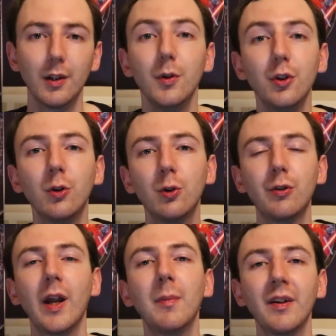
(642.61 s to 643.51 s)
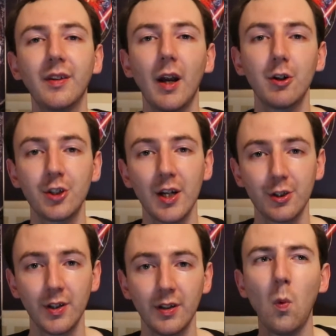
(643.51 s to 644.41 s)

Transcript: The music was created by Sarah Schachner.